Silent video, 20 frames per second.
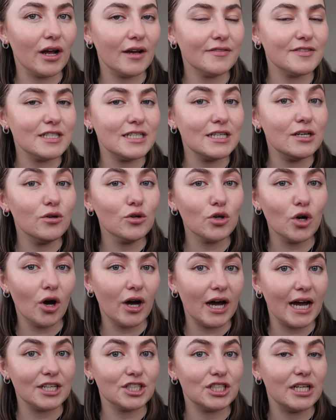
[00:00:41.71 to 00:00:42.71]
I've still
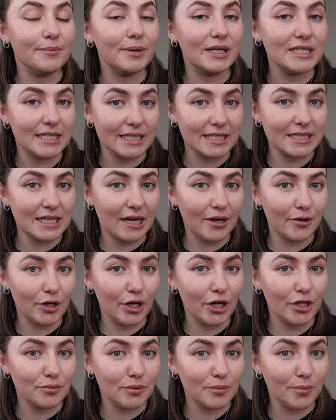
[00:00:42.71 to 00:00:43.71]
got actually my discount
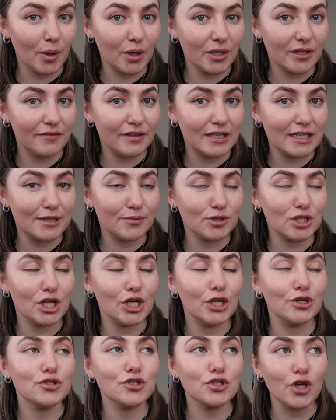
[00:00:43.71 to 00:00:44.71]
code with Monica Vinina, which I
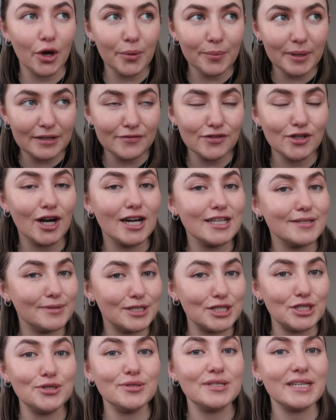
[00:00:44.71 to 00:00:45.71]
know so many of you guys have
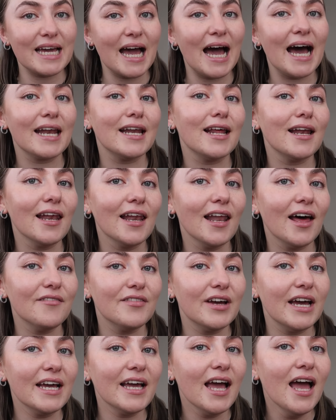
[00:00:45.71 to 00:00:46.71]
been using and
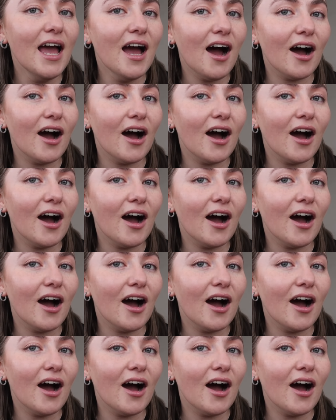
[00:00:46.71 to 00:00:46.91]
loving.